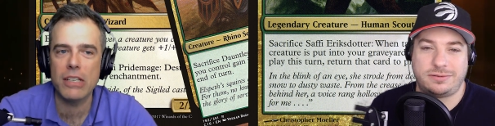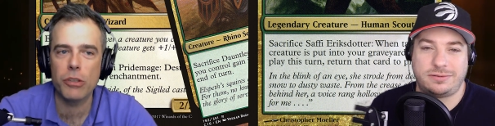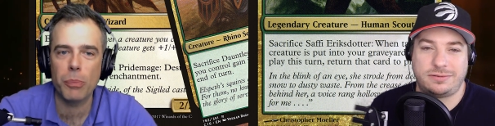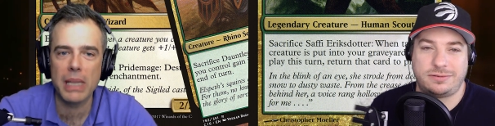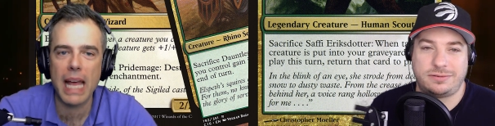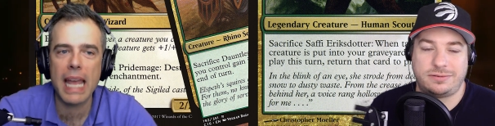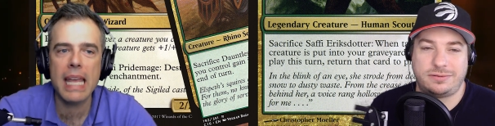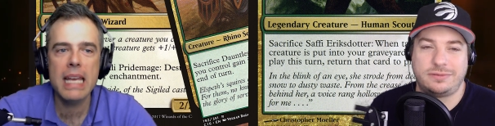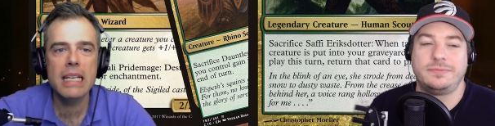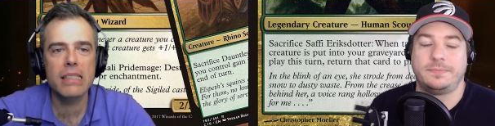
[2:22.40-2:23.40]
Speaker 1: play.
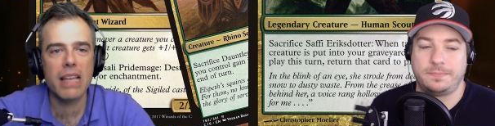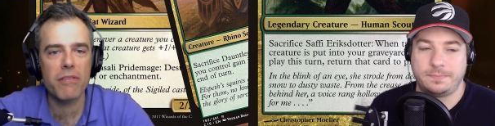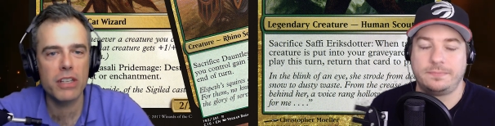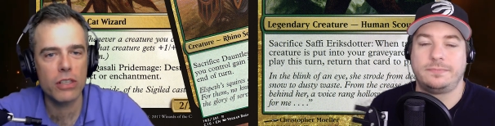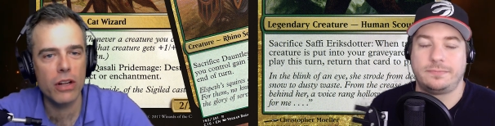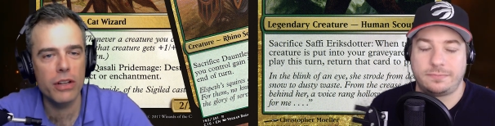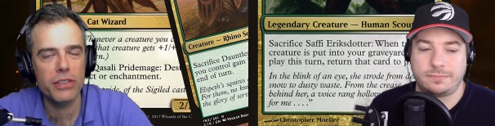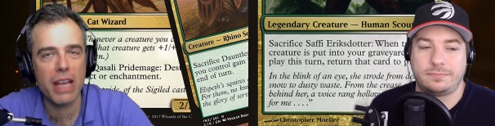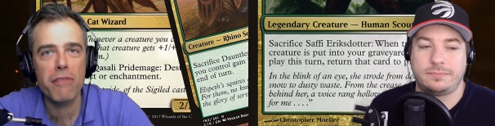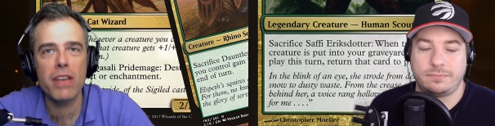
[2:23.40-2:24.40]
Saffi's all,
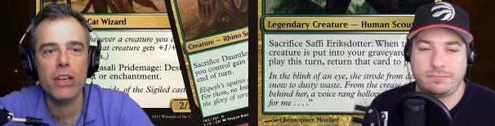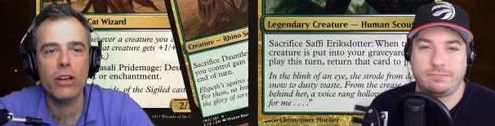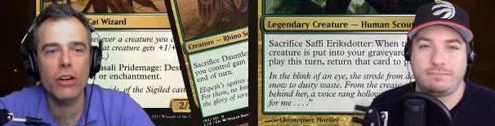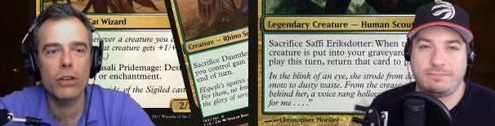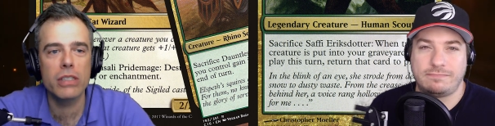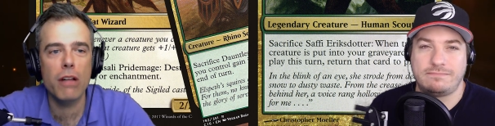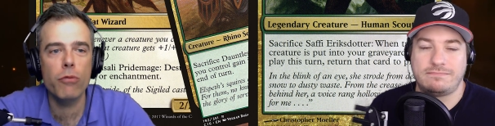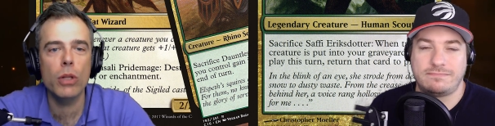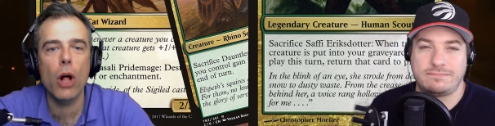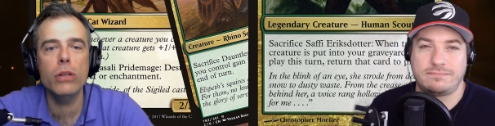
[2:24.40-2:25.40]
Saffi herself
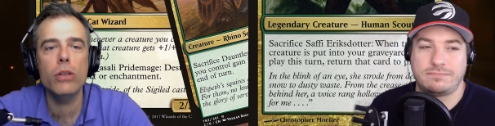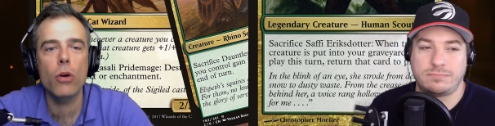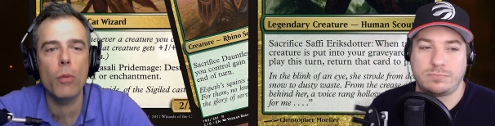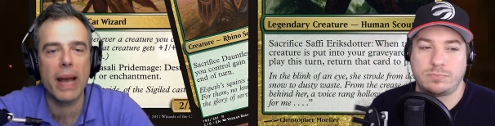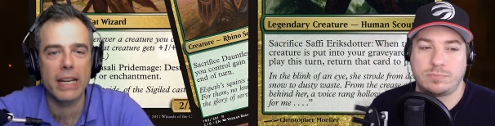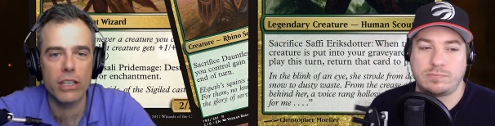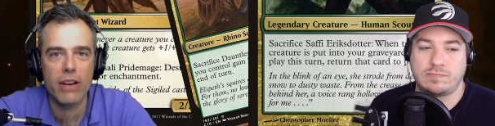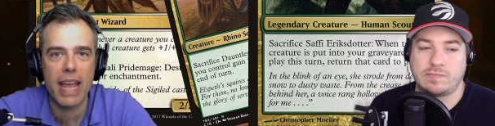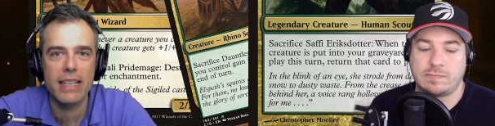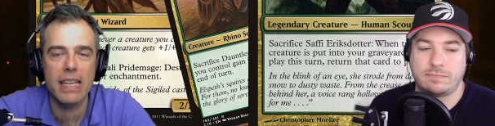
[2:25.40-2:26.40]
will also go back to your
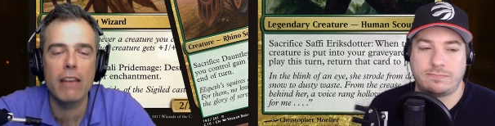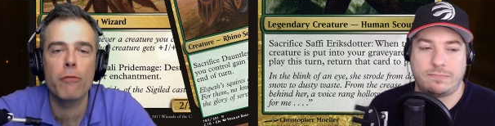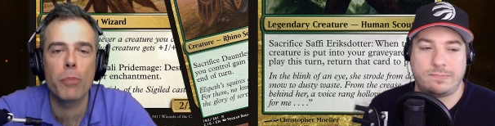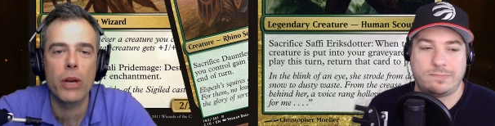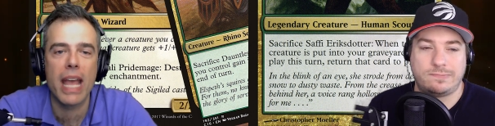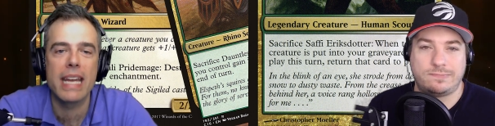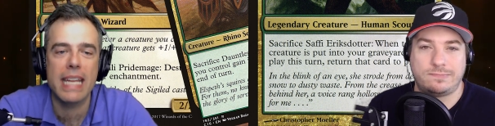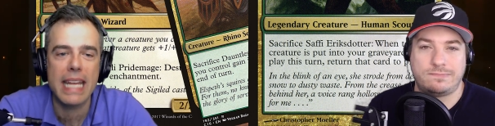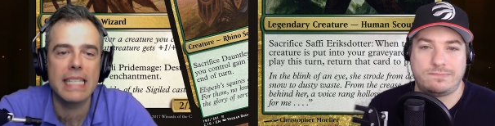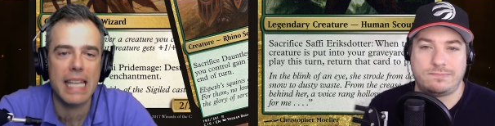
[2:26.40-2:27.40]
hand if Brienne
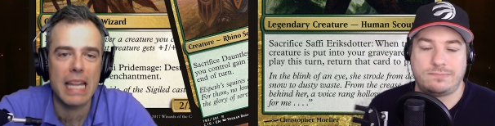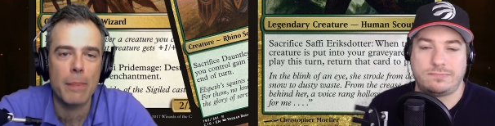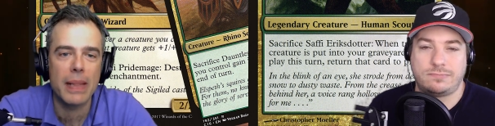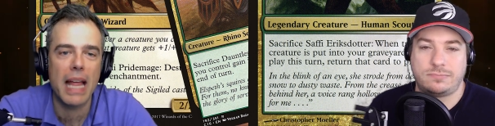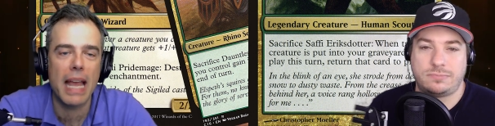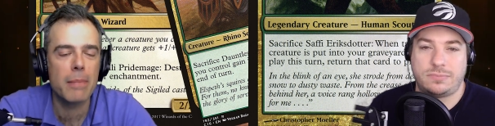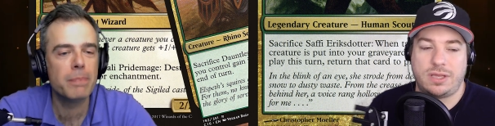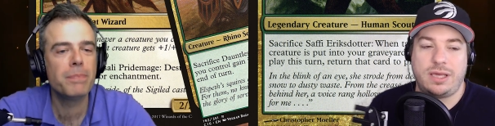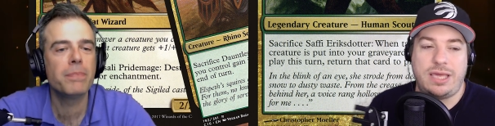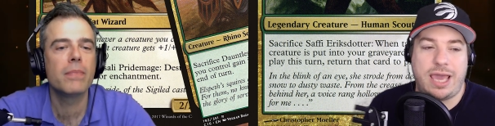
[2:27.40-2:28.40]
is in play.
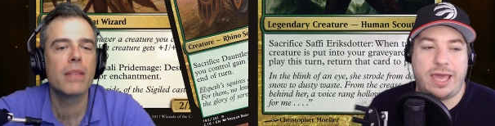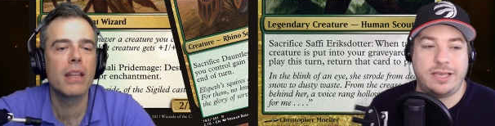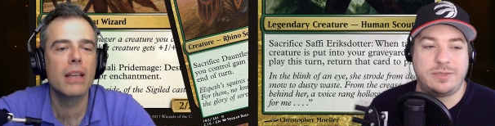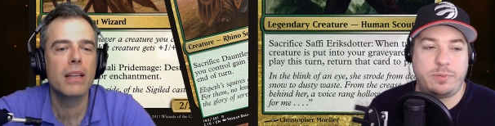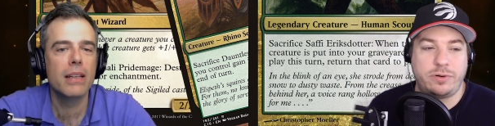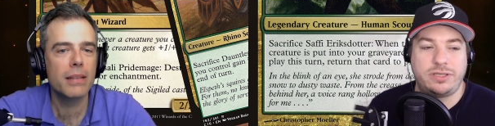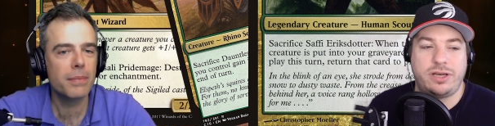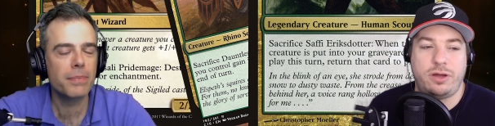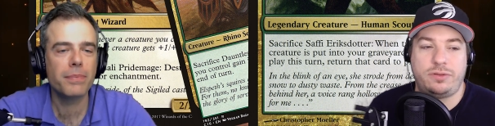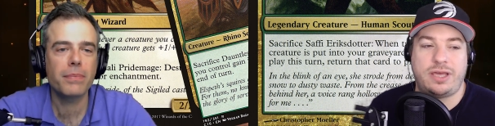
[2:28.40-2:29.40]
Speaker 2: Yeah, and it's important
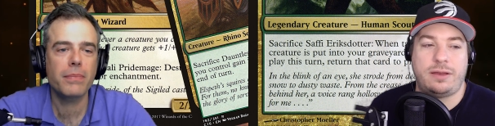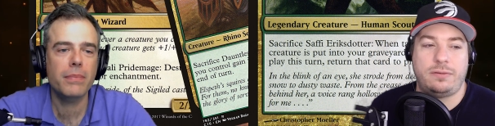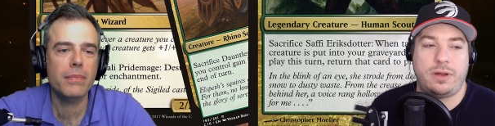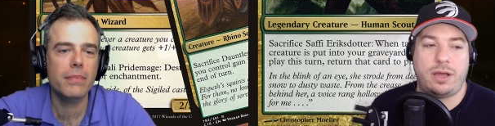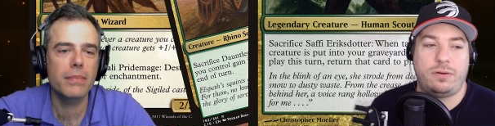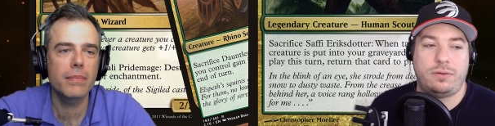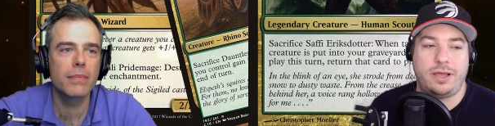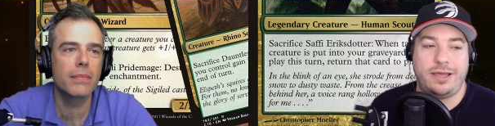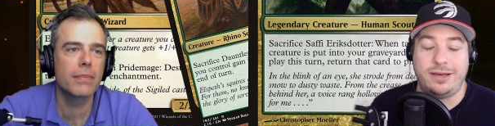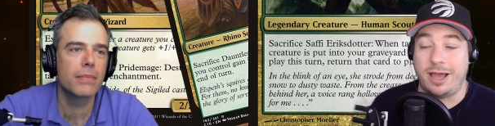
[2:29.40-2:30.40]
to note that uh,
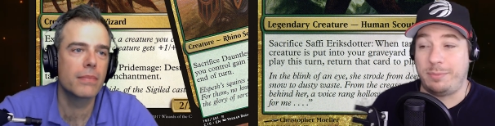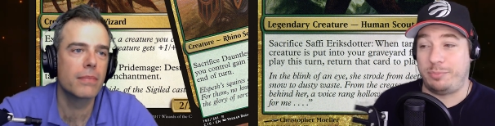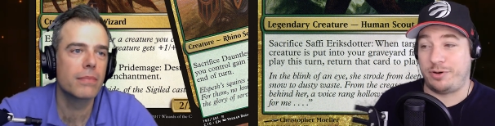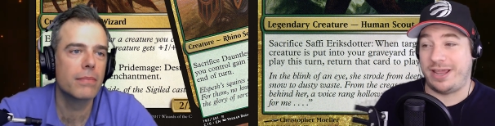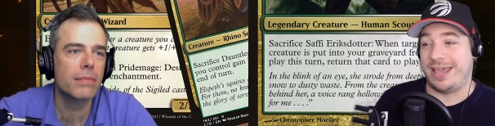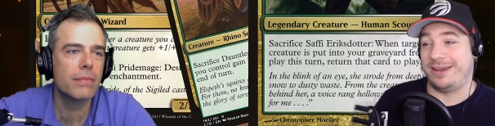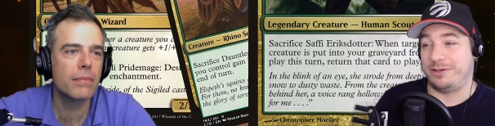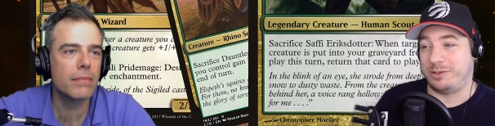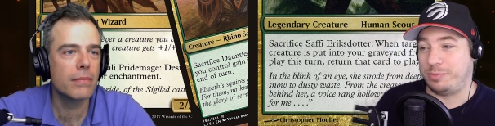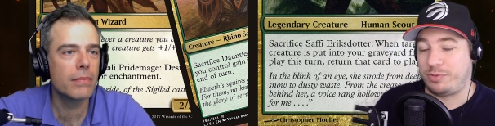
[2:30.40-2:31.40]
uh, not
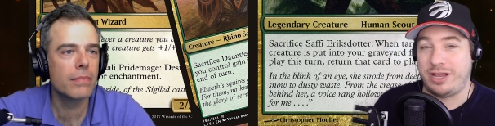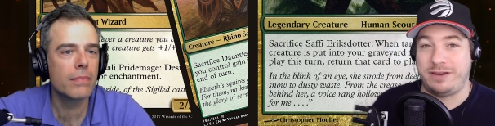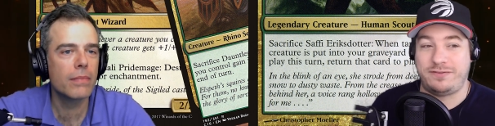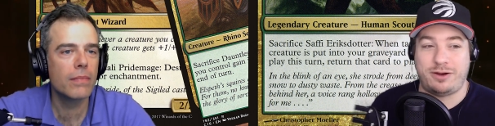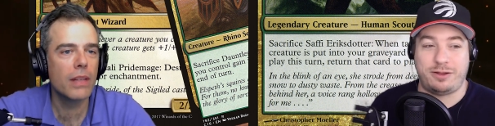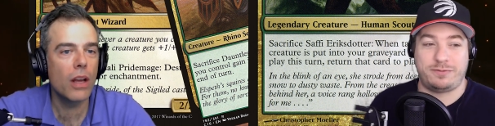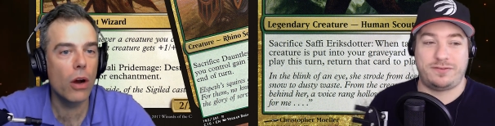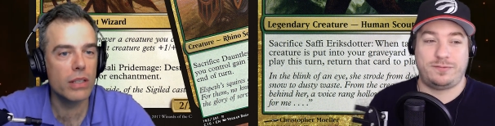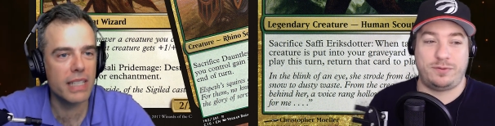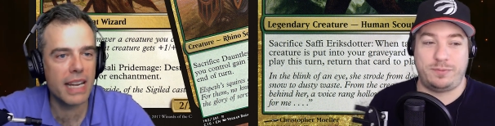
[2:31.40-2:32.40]
Brienne, although Brienne of Tarth.
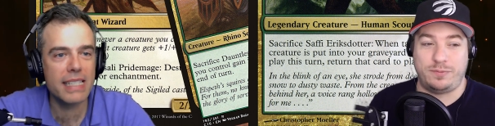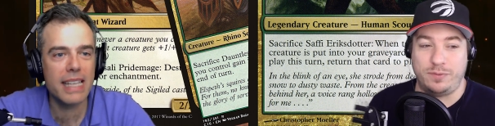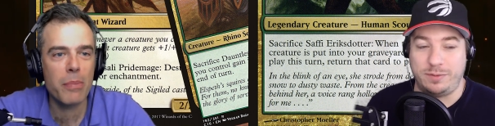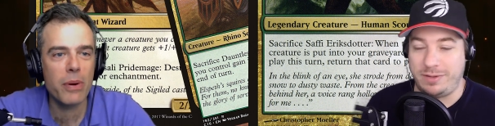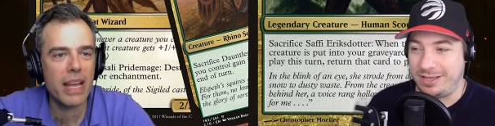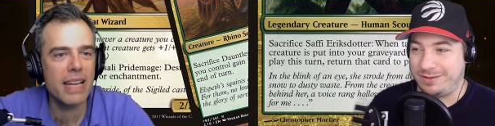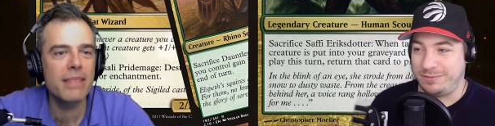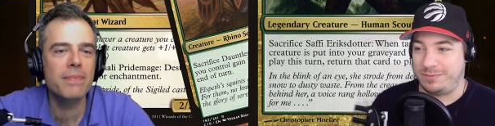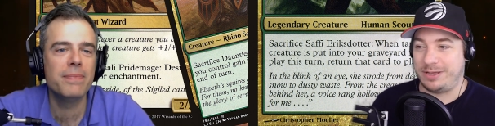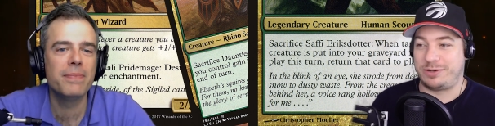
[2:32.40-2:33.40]
oh, did I say would Brienne? Be a,
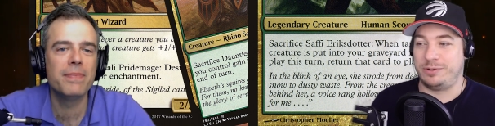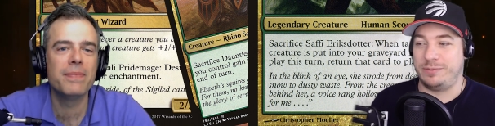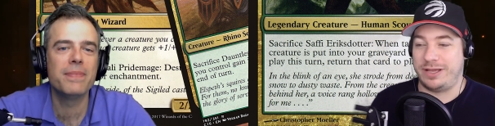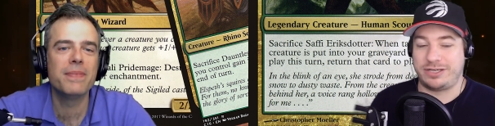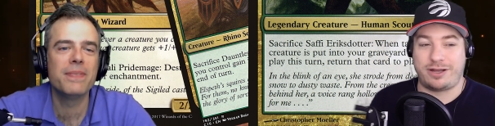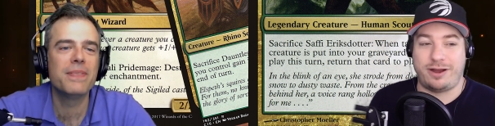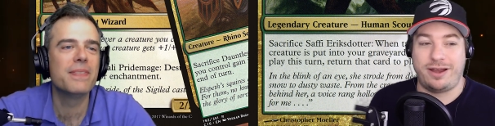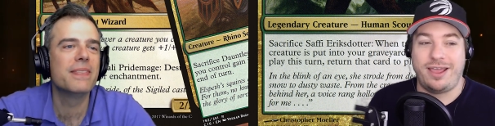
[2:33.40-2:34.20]
would be a cool magic card.